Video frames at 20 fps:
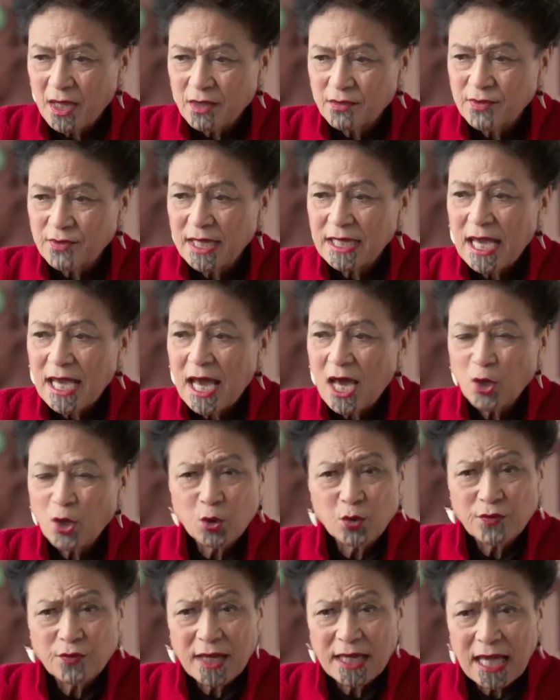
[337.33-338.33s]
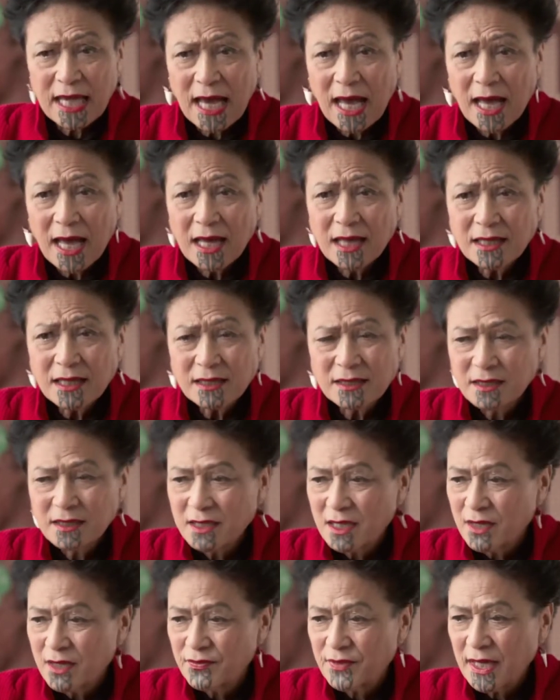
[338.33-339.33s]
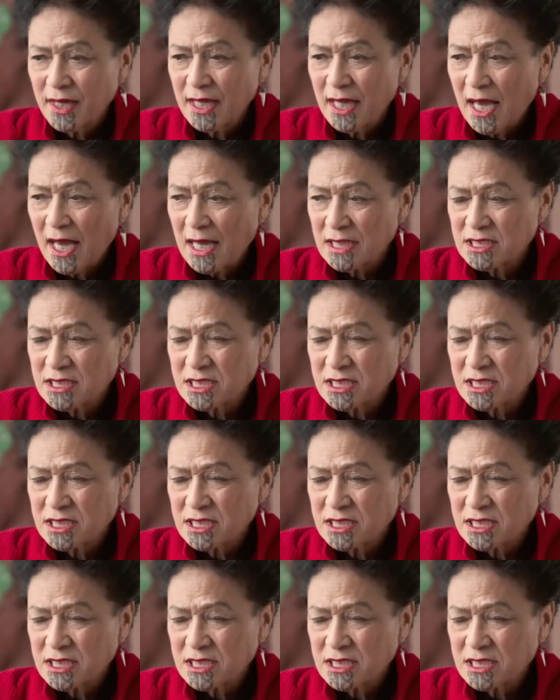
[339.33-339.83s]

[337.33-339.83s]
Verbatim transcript: they are who they are. They are